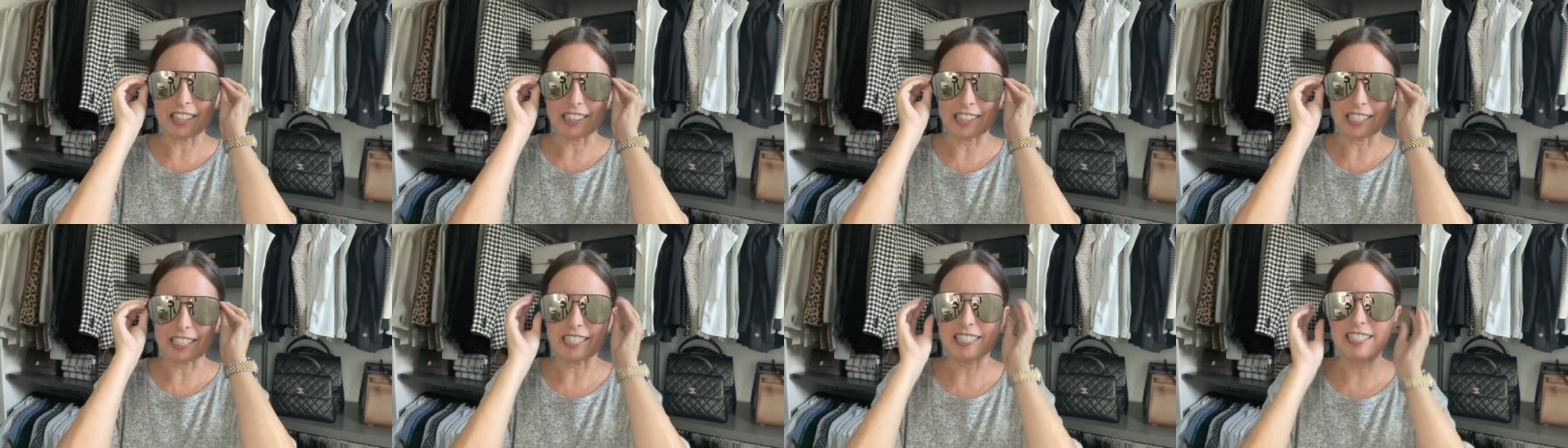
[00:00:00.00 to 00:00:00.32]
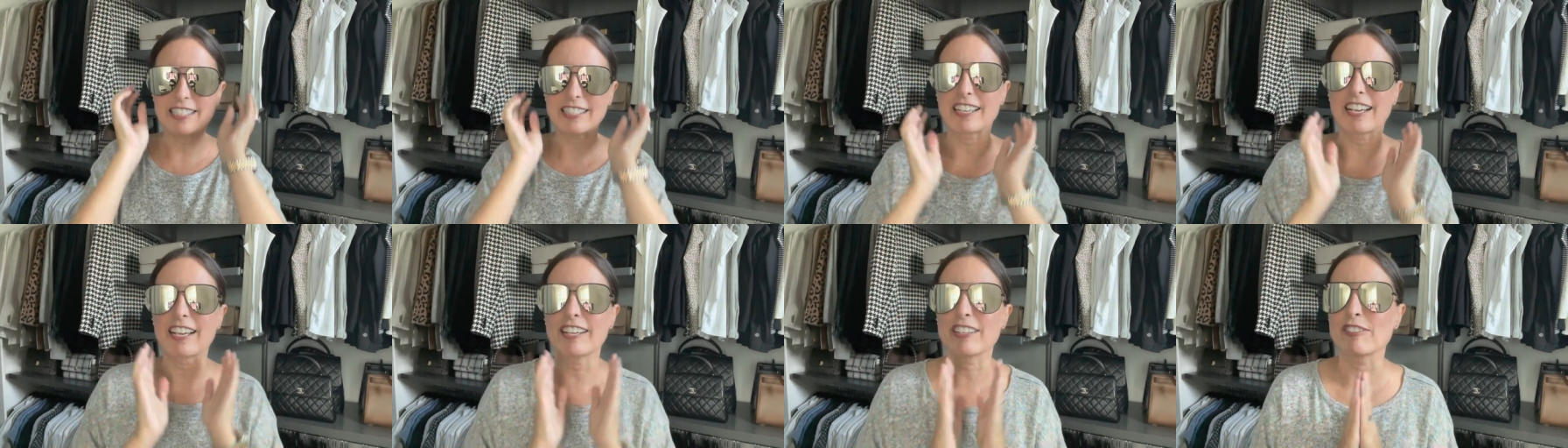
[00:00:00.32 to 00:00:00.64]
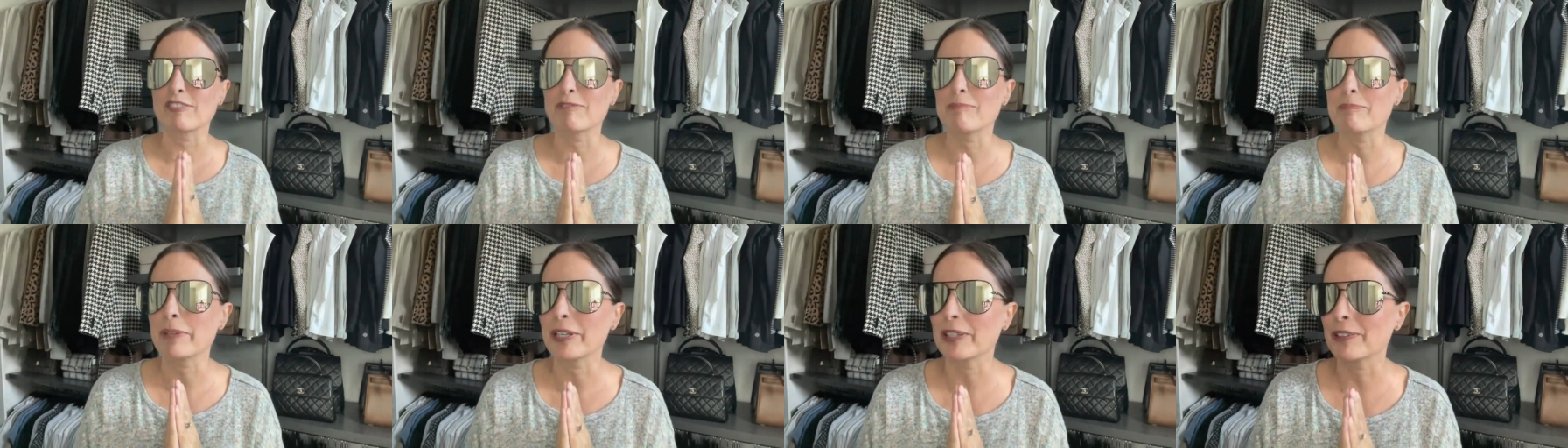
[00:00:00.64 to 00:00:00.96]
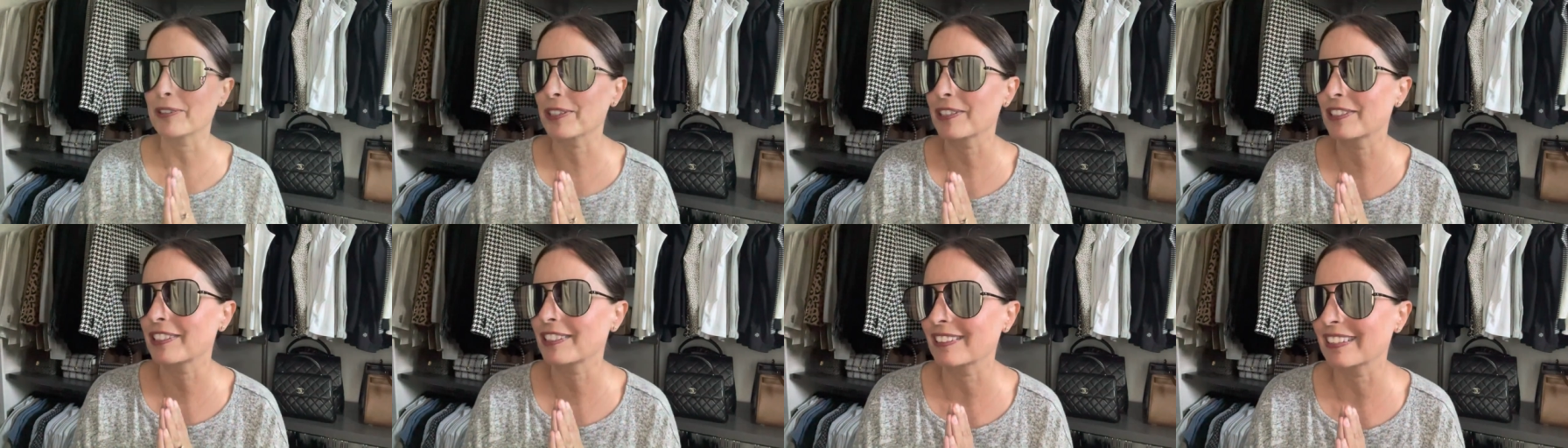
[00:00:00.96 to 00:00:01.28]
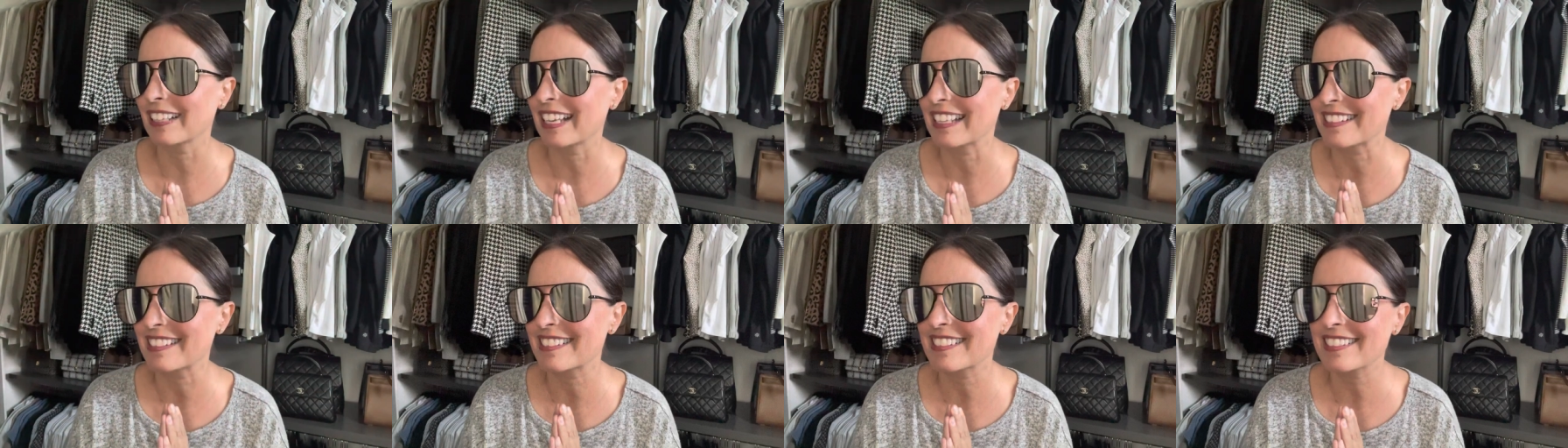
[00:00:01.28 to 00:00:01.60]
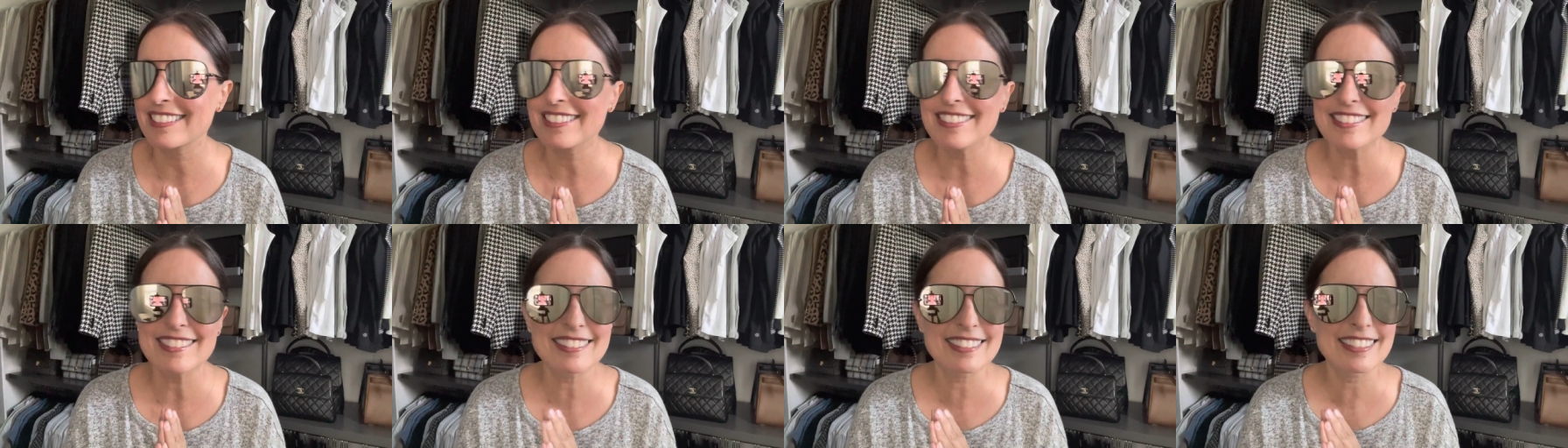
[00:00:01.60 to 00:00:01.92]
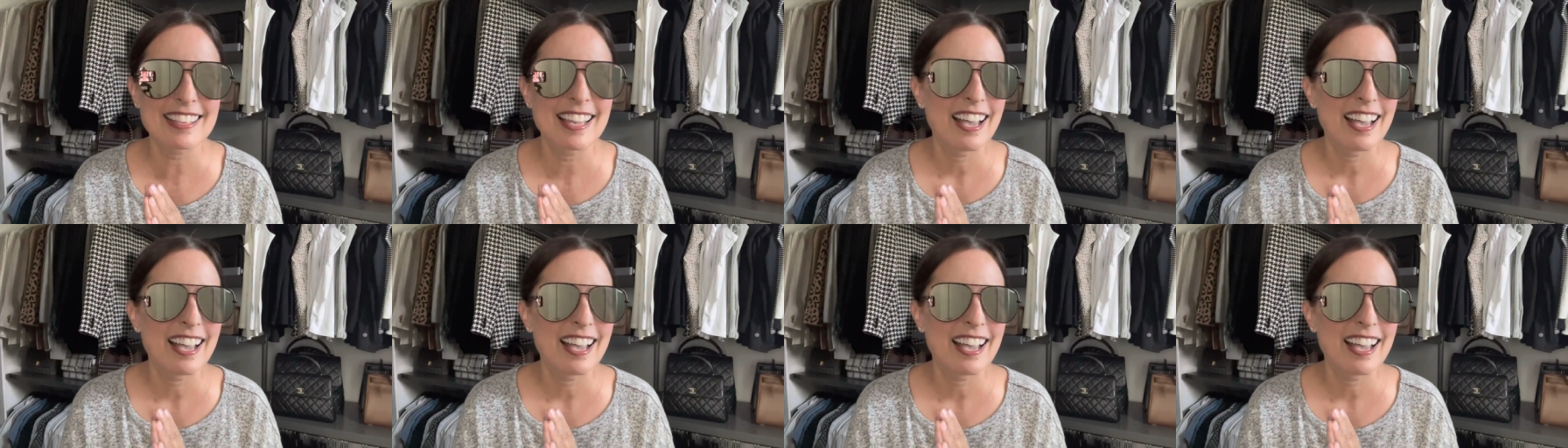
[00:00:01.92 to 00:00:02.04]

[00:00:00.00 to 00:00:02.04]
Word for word: the kind of mirrored lenses.